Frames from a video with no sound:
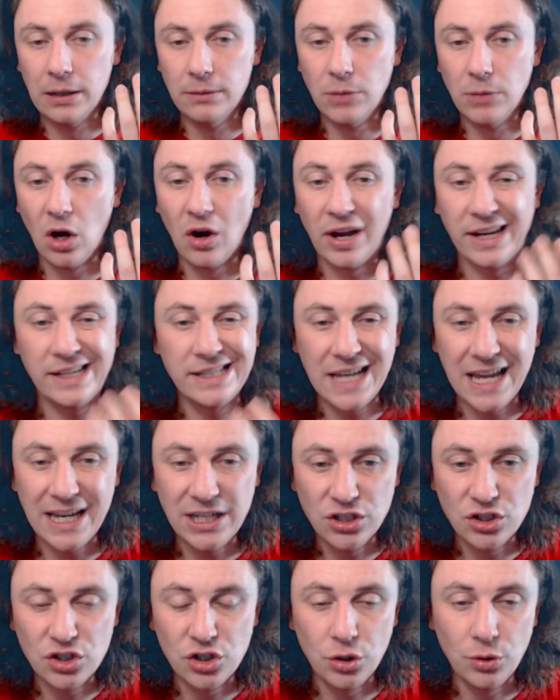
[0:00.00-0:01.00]
I
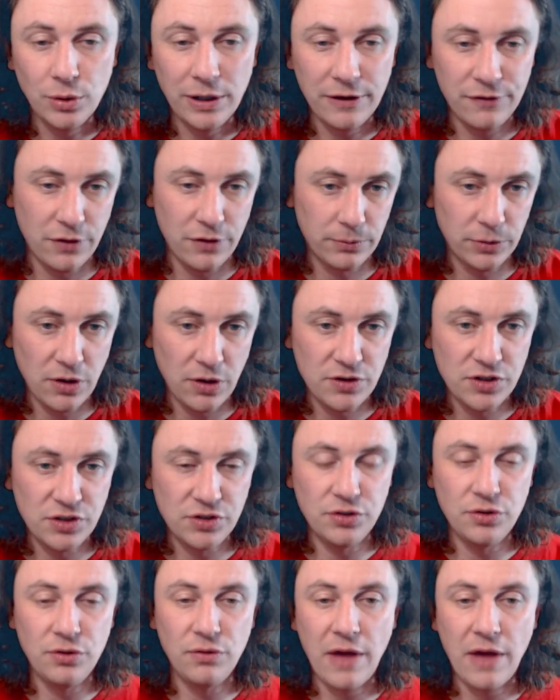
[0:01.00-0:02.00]
tend to, if I'm going to
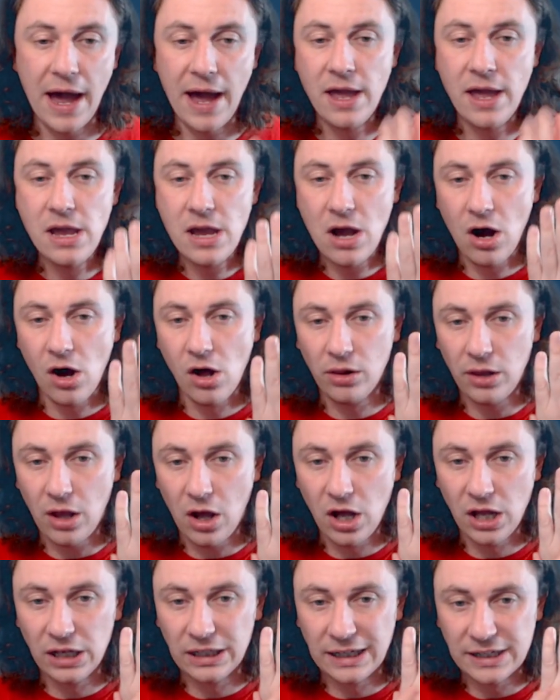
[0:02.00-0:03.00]
do that,
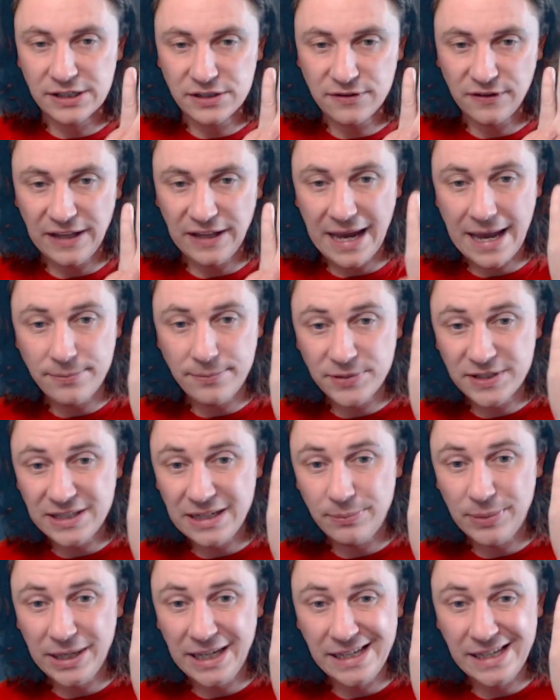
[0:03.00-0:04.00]
I'll ask for the
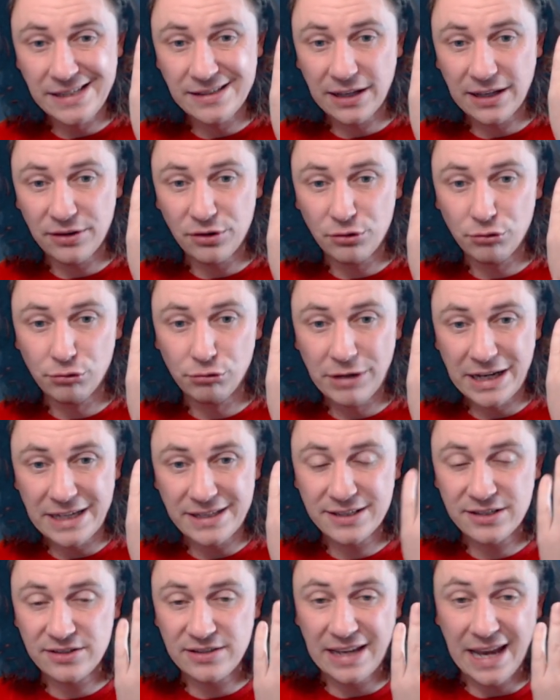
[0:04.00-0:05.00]
MCPs and the
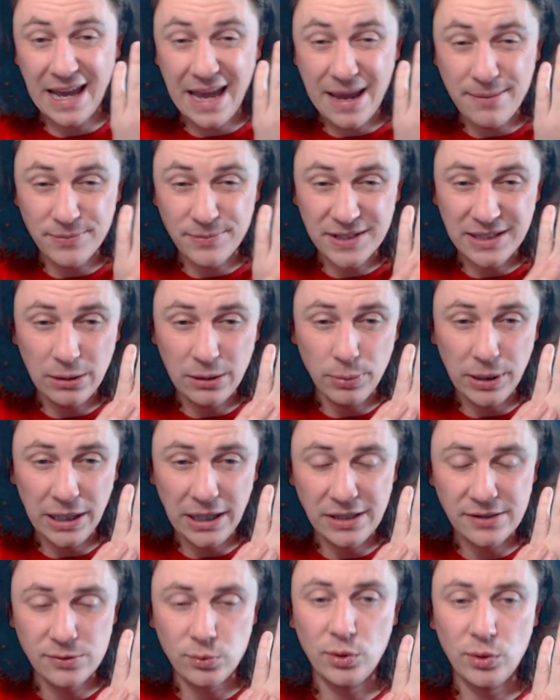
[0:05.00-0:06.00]
wrists. The
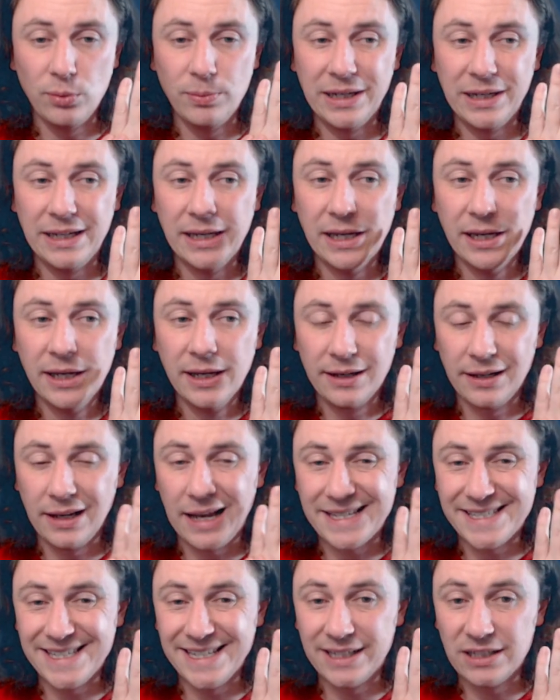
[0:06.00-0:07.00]
MCPs will be
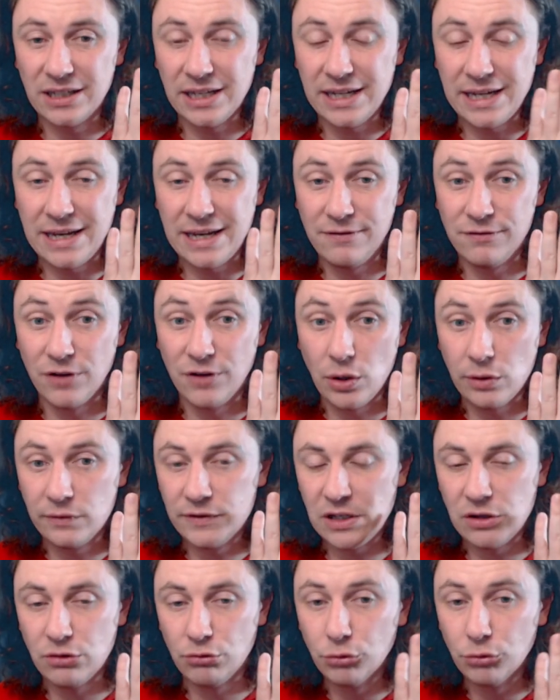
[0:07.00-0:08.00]
classically involved
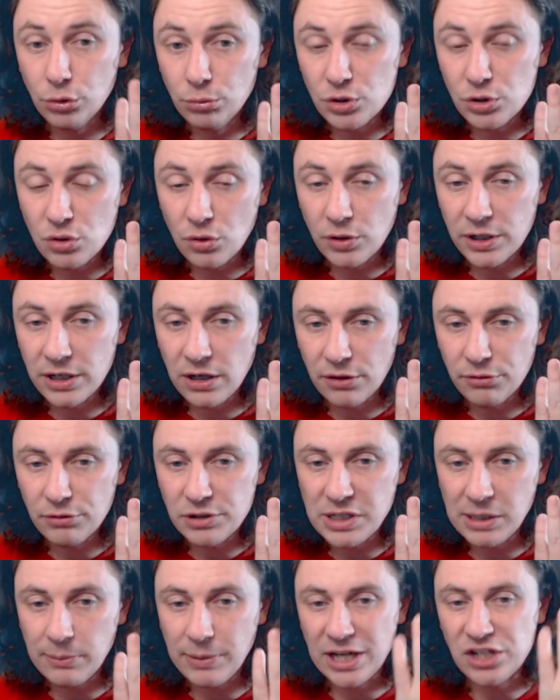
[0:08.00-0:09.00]
in the rheumatoid
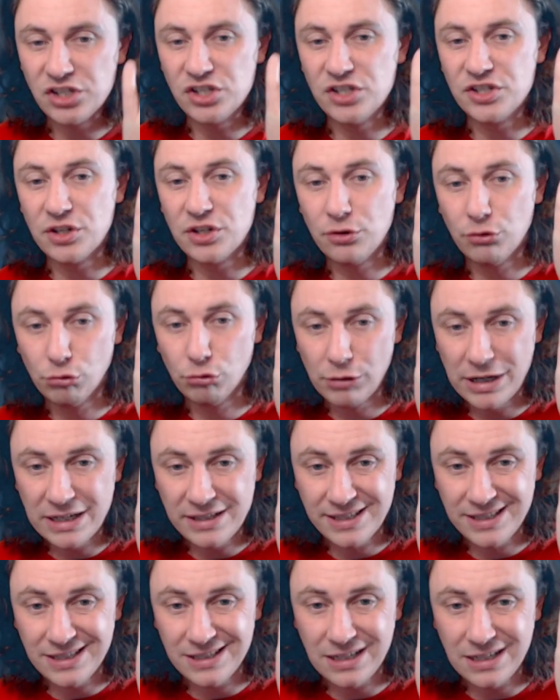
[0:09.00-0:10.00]
arthritic patients, and the
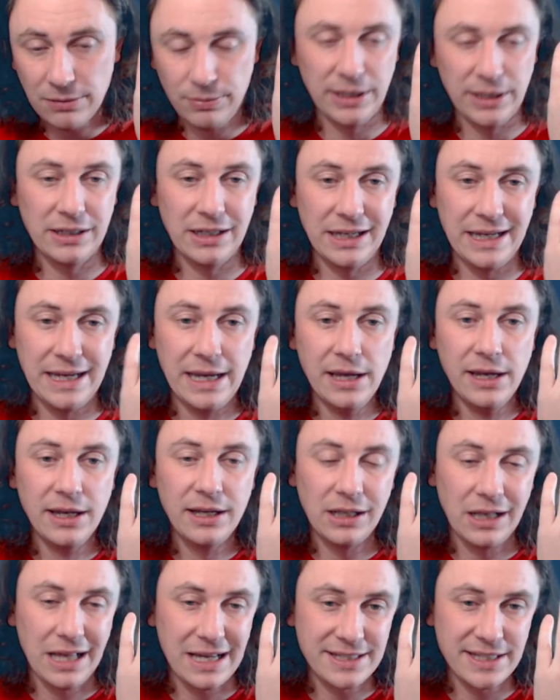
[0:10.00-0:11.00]
wrist typically
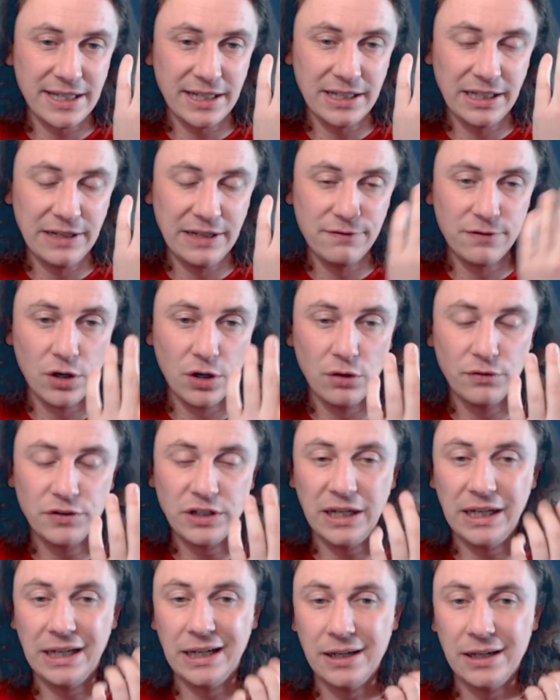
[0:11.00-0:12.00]
classically involved
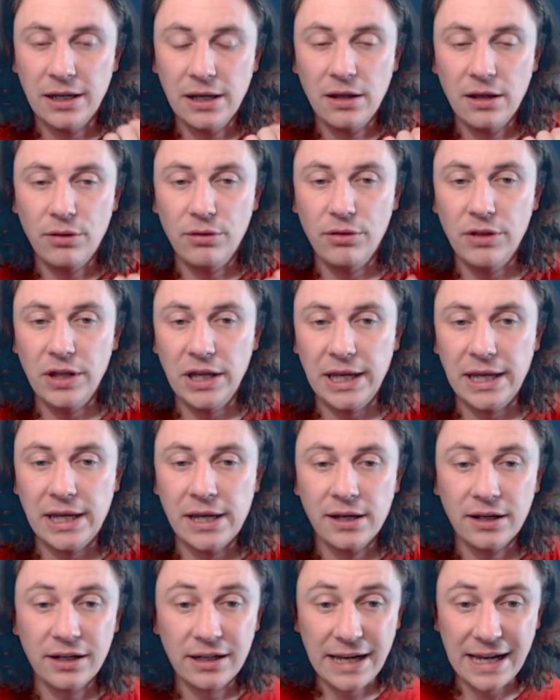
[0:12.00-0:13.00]
in the
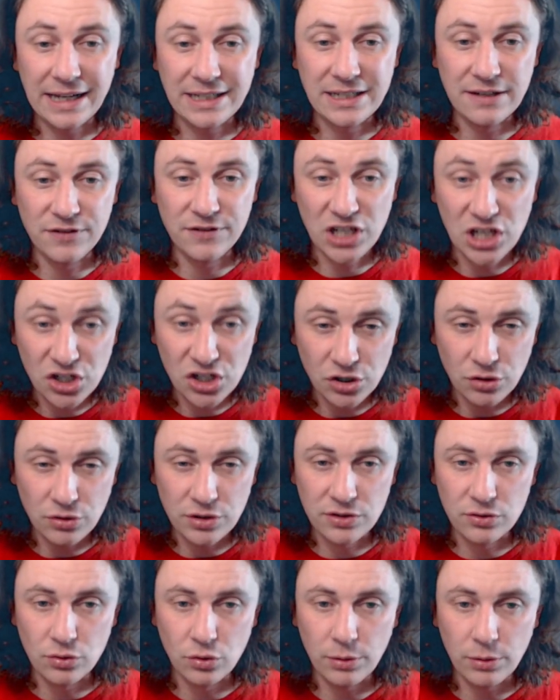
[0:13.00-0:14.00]
connective tissue
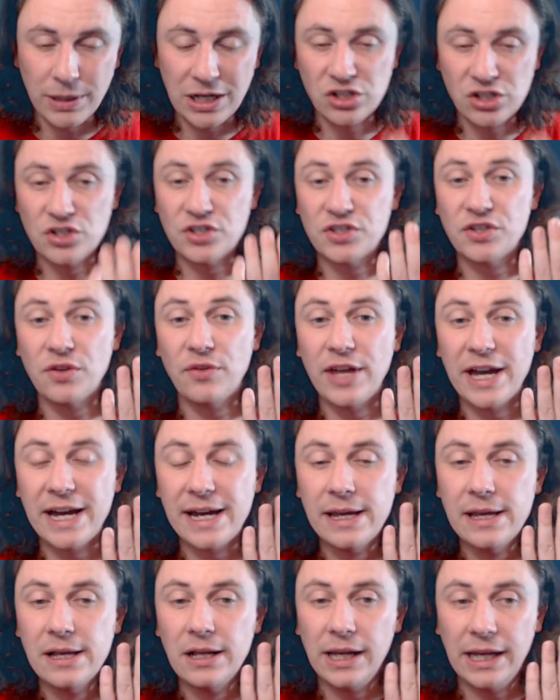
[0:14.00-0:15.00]
disorder patients. So that
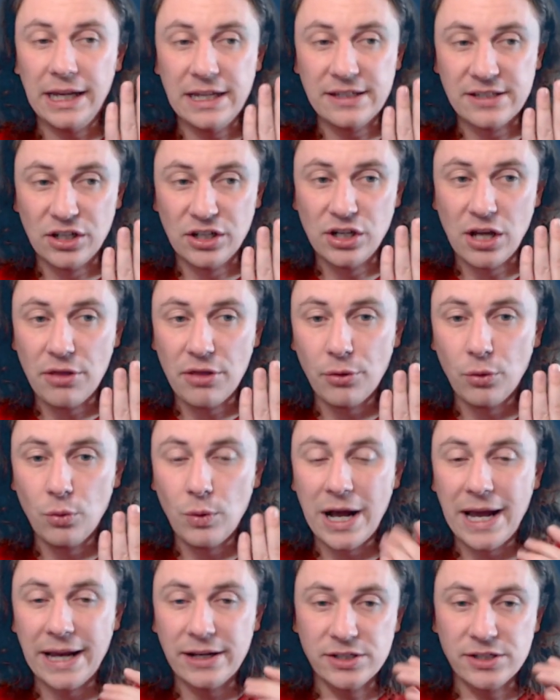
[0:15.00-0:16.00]
is another
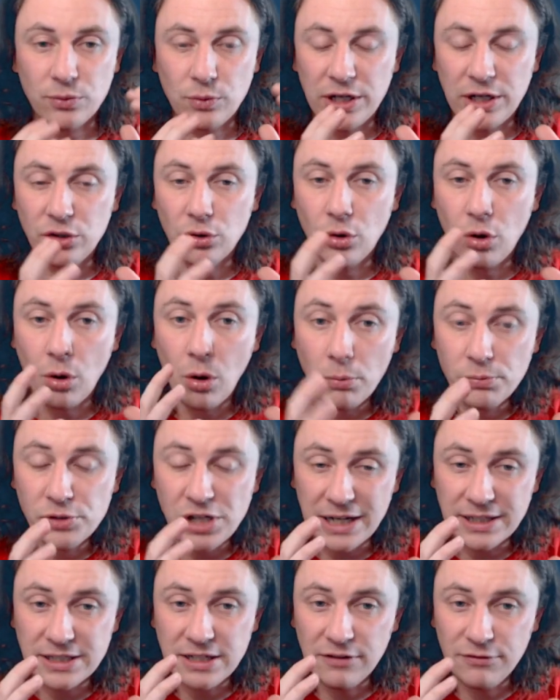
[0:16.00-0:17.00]
way. So when your
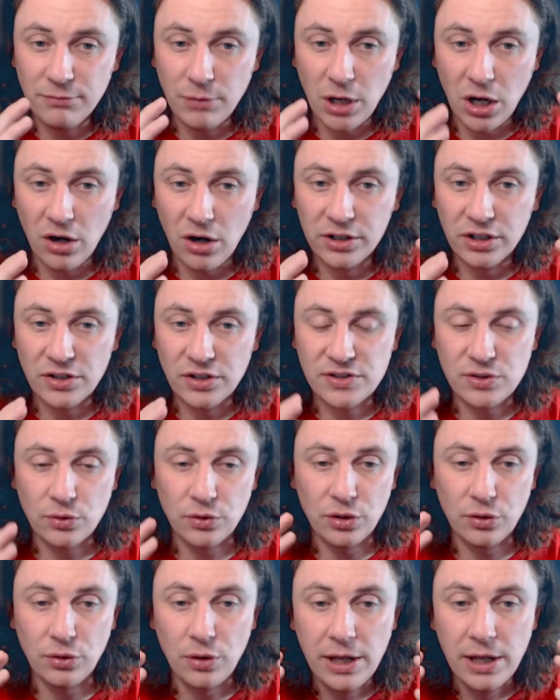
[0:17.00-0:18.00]
objective markers or
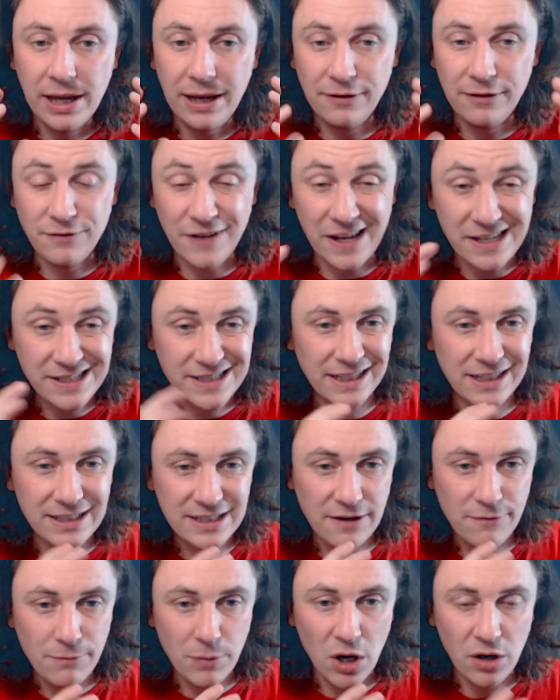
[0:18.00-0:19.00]
your
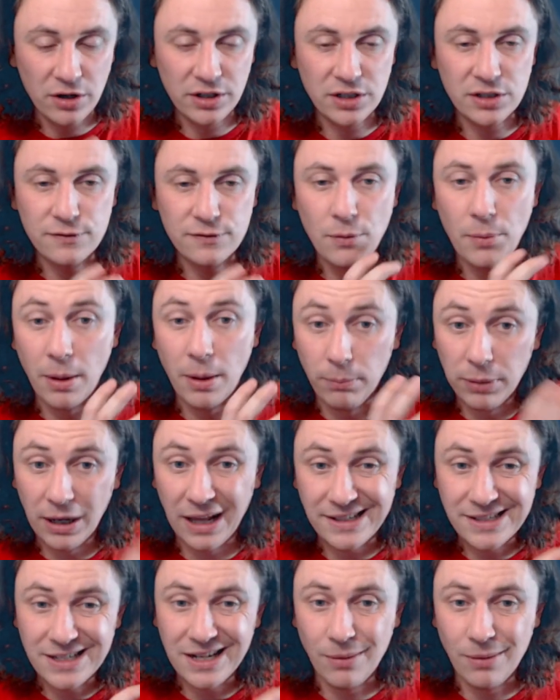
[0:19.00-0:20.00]
investigative markers from the
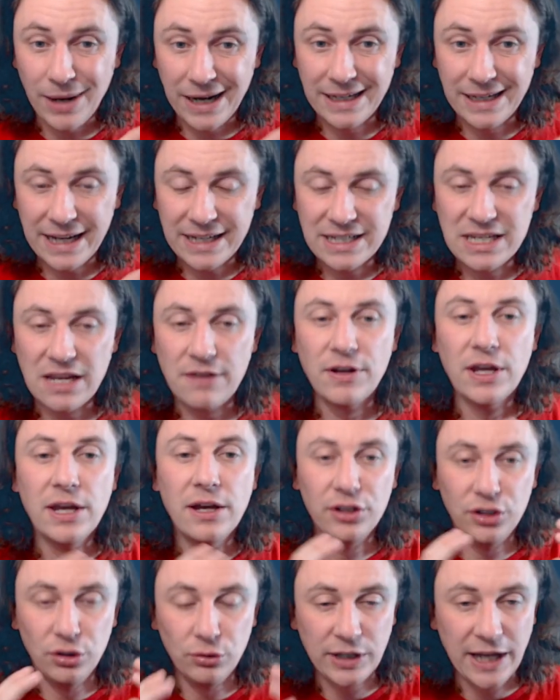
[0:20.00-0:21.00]
bloods come back negative,
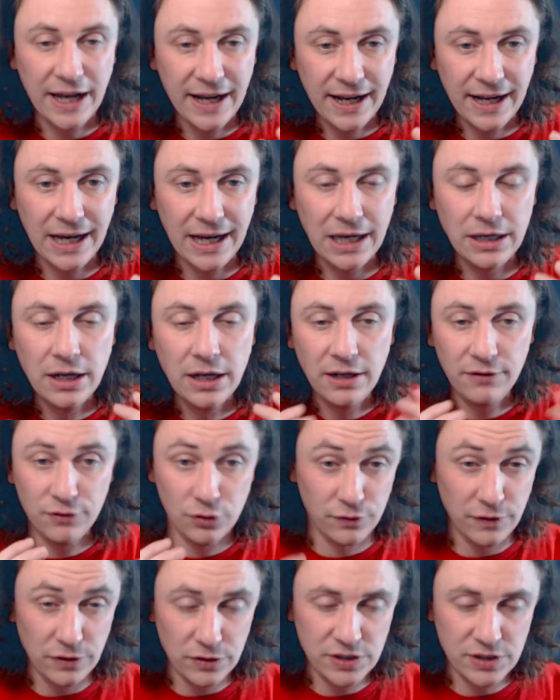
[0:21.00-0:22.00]
you can, if you're
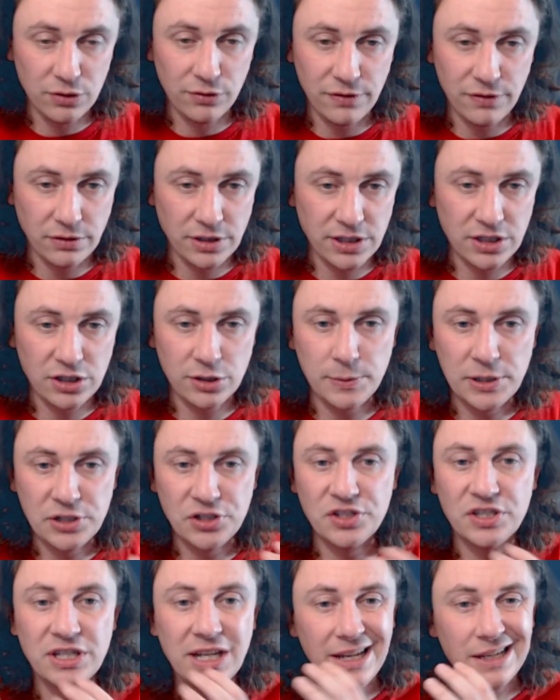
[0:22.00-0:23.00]
still very
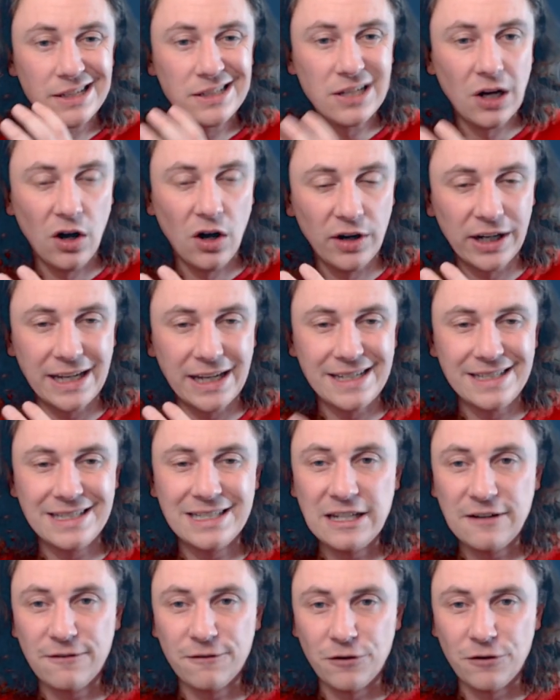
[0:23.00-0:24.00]
suspicious, target a
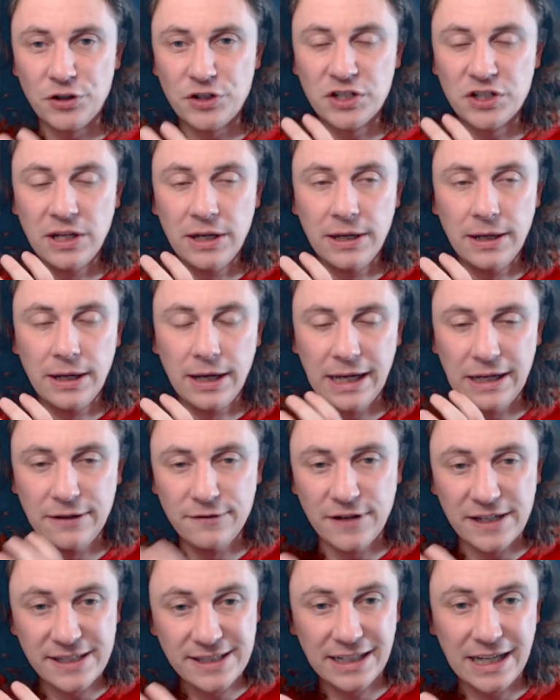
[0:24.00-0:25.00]
different
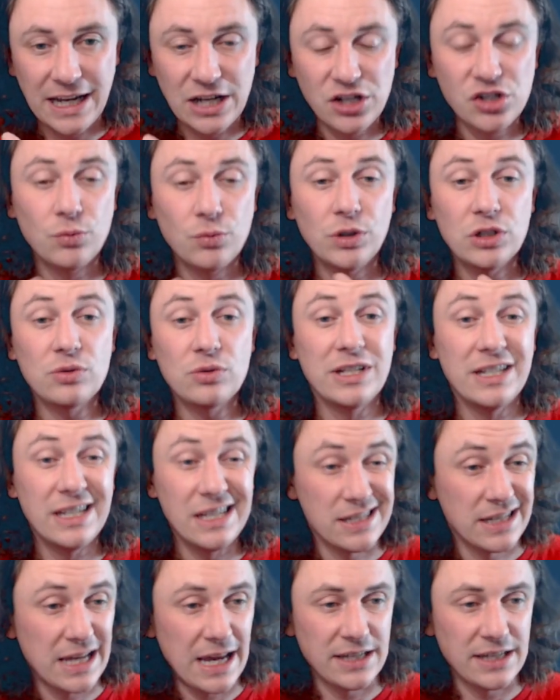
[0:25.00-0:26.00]
investigation, which in this
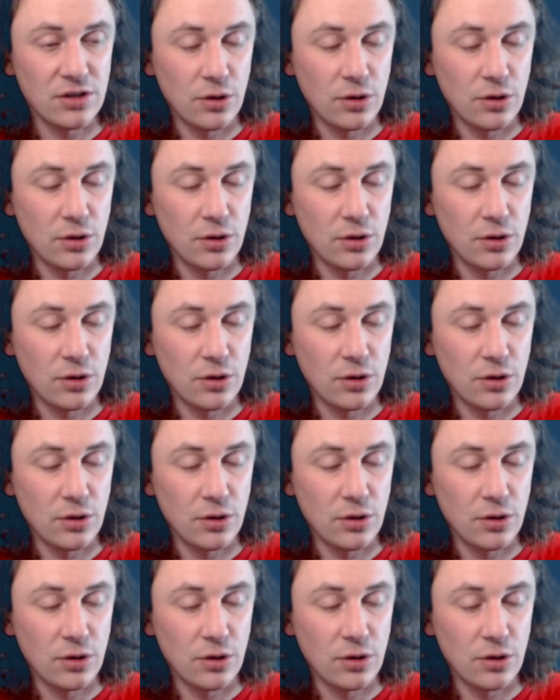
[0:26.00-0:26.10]
case I